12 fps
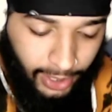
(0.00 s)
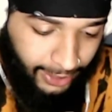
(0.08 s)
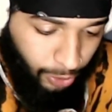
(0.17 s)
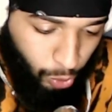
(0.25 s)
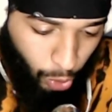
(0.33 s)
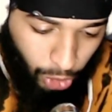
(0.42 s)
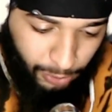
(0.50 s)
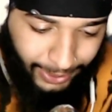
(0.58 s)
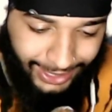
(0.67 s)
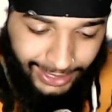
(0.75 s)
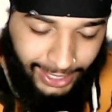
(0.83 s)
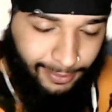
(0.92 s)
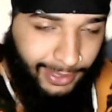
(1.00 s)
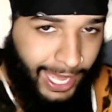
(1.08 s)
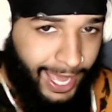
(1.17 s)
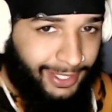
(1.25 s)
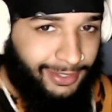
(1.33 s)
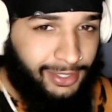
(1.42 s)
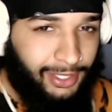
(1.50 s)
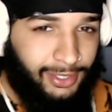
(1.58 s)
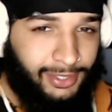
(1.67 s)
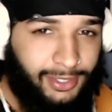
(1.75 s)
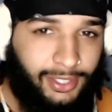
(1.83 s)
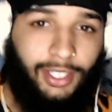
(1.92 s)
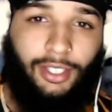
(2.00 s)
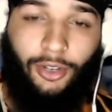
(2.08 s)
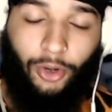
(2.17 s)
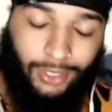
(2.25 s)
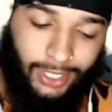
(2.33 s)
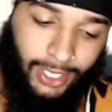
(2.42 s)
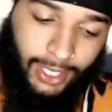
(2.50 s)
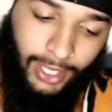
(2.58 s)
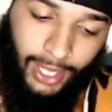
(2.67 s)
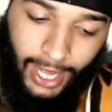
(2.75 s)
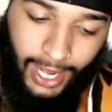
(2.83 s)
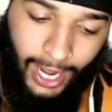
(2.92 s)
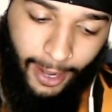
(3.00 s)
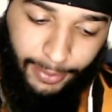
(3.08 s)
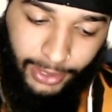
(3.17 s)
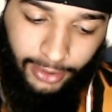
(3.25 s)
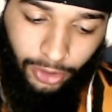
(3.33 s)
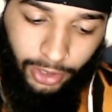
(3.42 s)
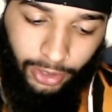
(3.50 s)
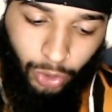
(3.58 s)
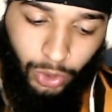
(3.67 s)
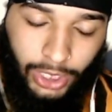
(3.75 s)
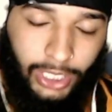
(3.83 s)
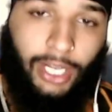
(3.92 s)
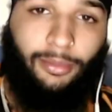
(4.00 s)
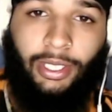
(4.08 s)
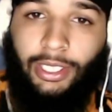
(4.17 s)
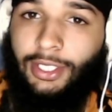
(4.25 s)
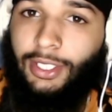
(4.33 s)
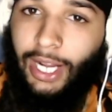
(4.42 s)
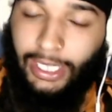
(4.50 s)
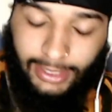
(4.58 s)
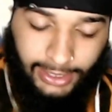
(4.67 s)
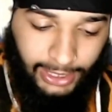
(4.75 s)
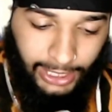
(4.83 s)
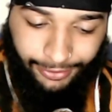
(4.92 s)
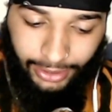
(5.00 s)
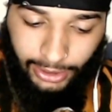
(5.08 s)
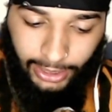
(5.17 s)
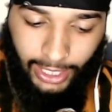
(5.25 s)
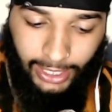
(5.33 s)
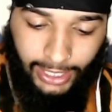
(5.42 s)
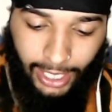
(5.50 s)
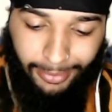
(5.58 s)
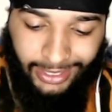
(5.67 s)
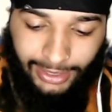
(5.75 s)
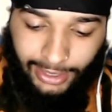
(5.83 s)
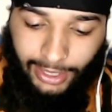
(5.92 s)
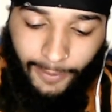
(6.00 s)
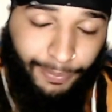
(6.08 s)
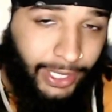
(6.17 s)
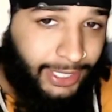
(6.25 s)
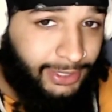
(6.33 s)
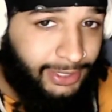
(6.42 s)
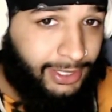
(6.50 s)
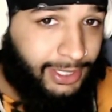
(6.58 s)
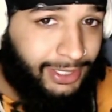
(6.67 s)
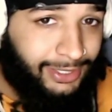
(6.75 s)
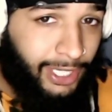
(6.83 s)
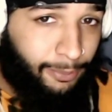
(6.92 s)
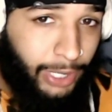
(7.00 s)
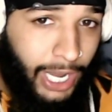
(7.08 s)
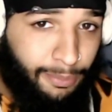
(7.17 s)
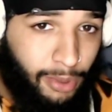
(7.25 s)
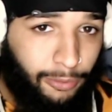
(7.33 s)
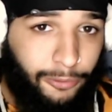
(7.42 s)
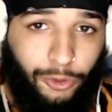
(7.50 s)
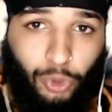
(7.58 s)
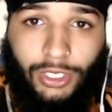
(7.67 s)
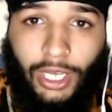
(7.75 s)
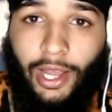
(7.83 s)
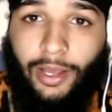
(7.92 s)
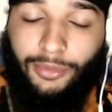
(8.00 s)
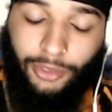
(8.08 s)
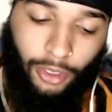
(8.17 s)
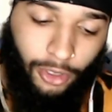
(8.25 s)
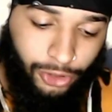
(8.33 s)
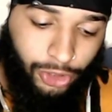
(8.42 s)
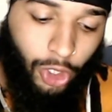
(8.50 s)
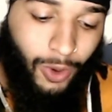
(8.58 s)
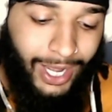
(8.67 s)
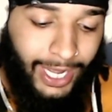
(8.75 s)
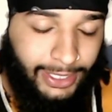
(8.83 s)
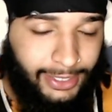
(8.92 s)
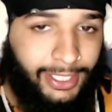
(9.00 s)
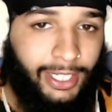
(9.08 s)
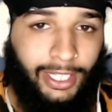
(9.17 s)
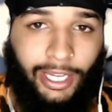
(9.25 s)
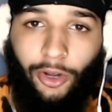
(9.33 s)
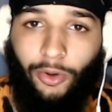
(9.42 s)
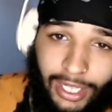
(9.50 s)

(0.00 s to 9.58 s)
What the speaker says: who goes by the name Nasty C, okay? I've been looking through the comments. I see everything y'all commenting. I seen this name pop up a few times, so I had to check it out.